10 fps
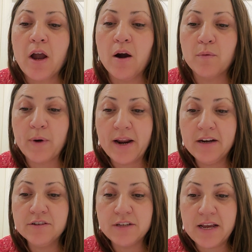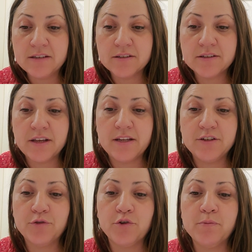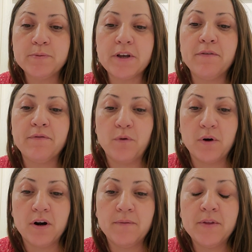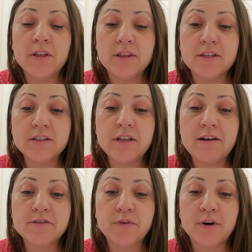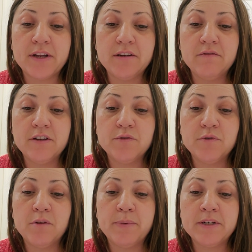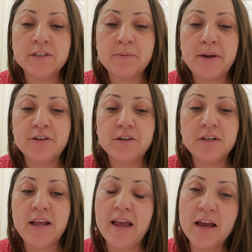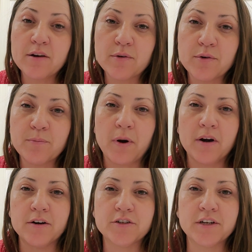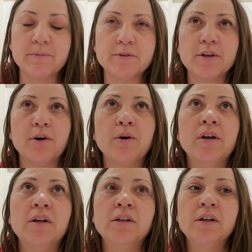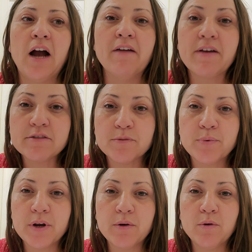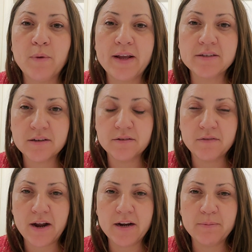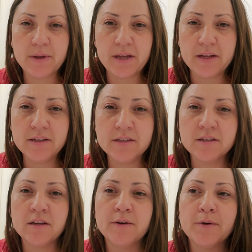arrange desks into groups of 4. This allows for individual participation and group partnership. So, I found some pretty cool ways to divide up kids.